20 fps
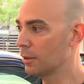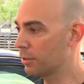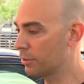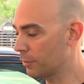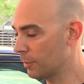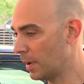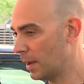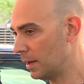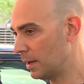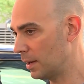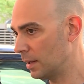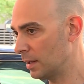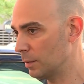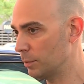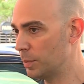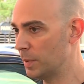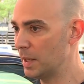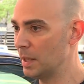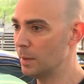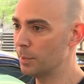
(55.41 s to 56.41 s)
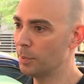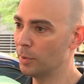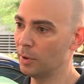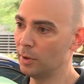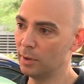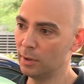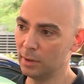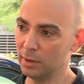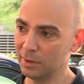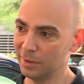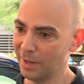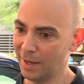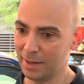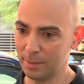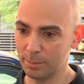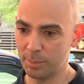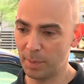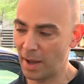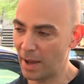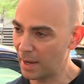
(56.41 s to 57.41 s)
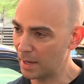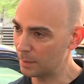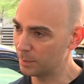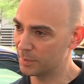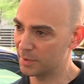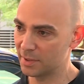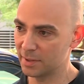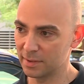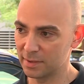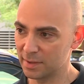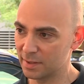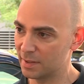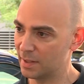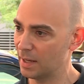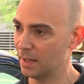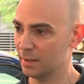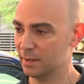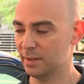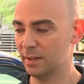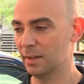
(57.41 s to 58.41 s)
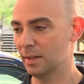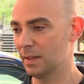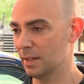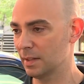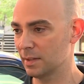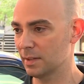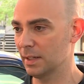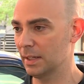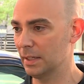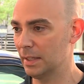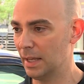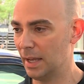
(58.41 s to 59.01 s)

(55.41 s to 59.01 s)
threatening people, had pipes and sticks and things like